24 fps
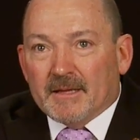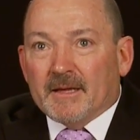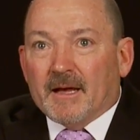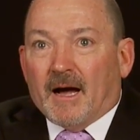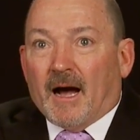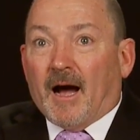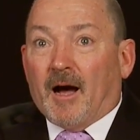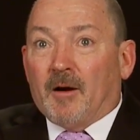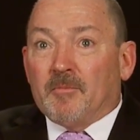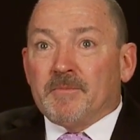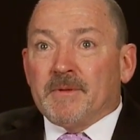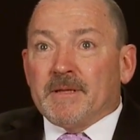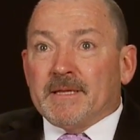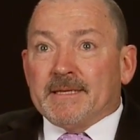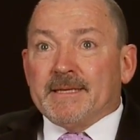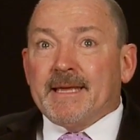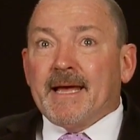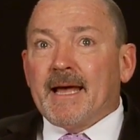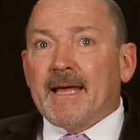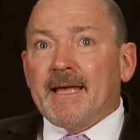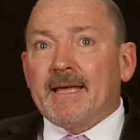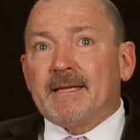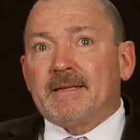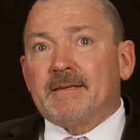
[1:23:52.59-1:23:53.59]

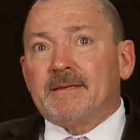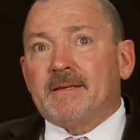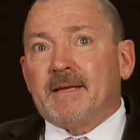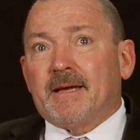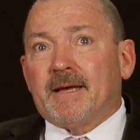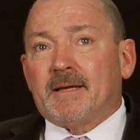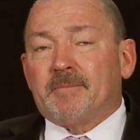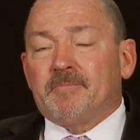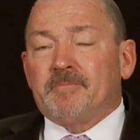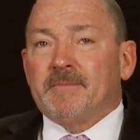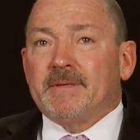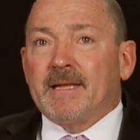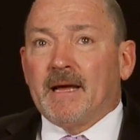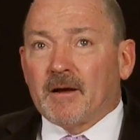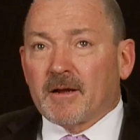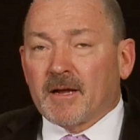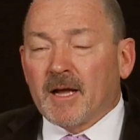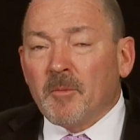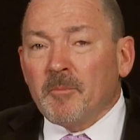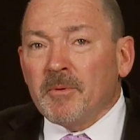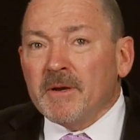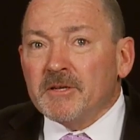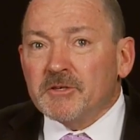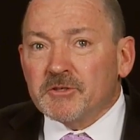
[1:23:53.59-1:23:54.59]
Now
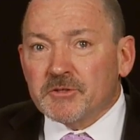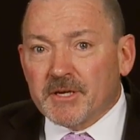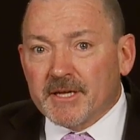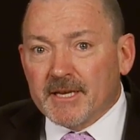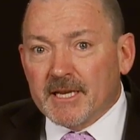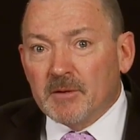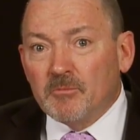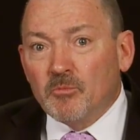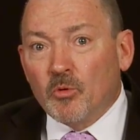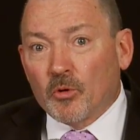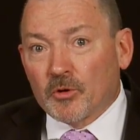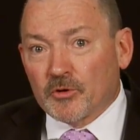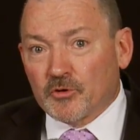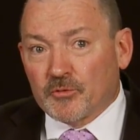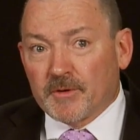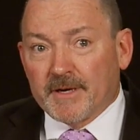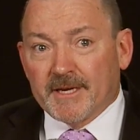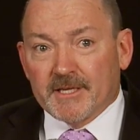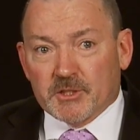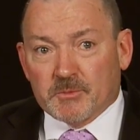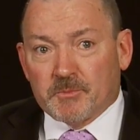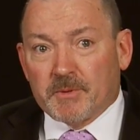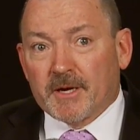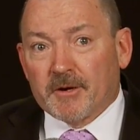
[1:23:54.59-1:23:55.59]
companies are getting more
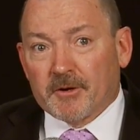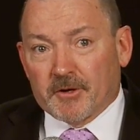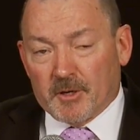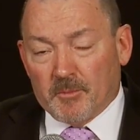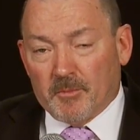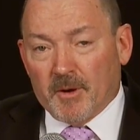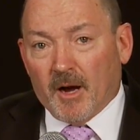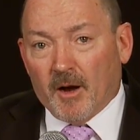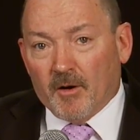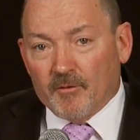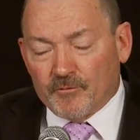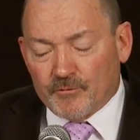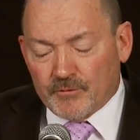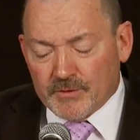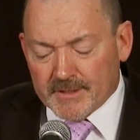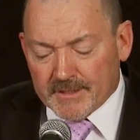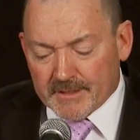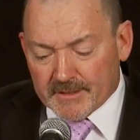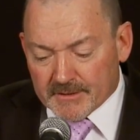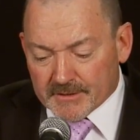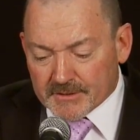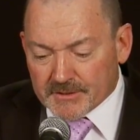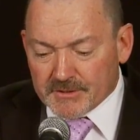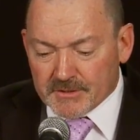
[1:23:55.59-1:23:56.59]
transparent about
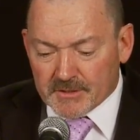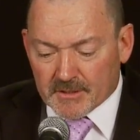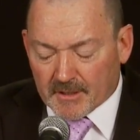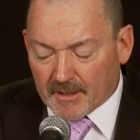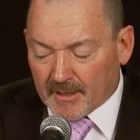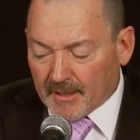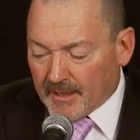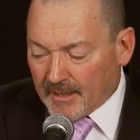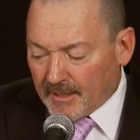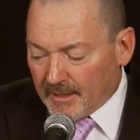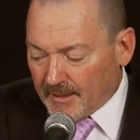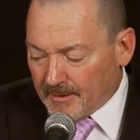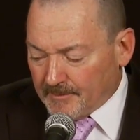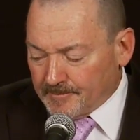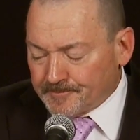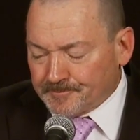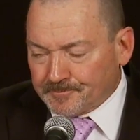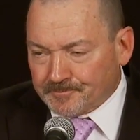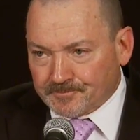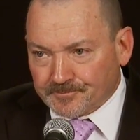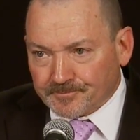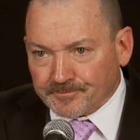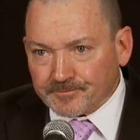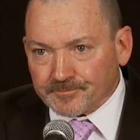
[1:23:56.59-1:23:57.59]
fees.
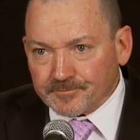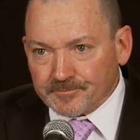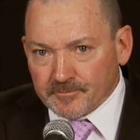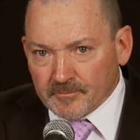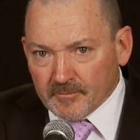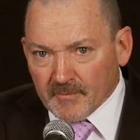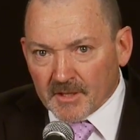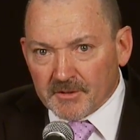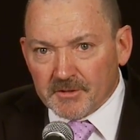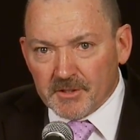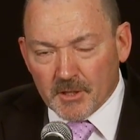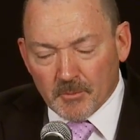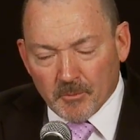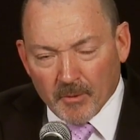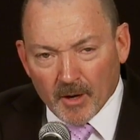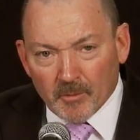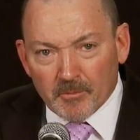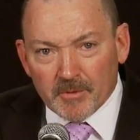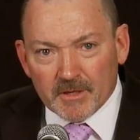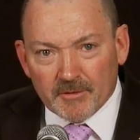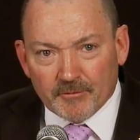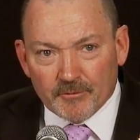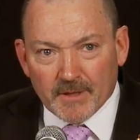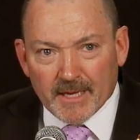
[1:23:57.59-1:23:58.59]
The
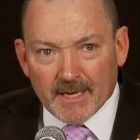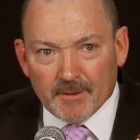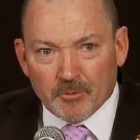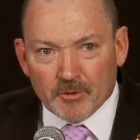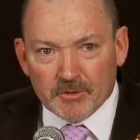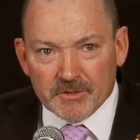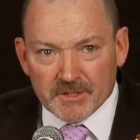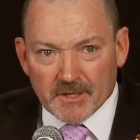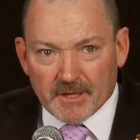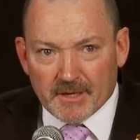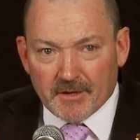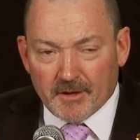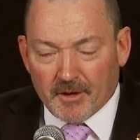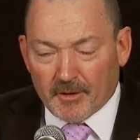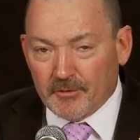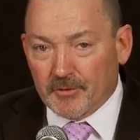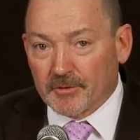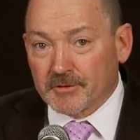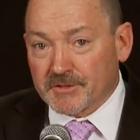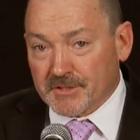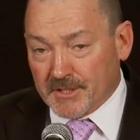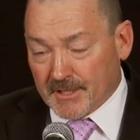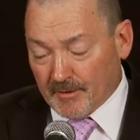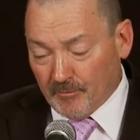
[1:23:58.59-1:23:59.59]
Department of Labor and
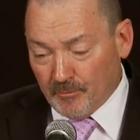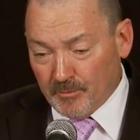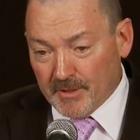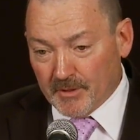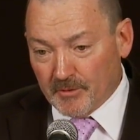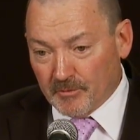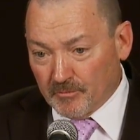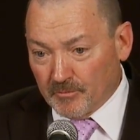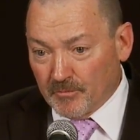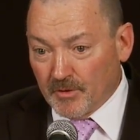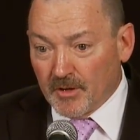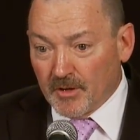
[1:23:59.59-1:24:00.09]
others have been